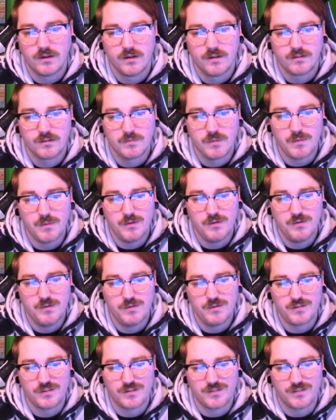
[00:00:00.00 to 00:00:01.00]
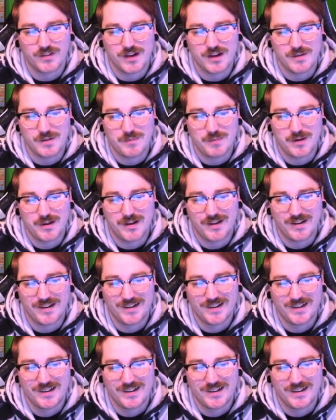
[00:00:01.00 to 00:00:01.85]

So maybe you do deserve to come up here.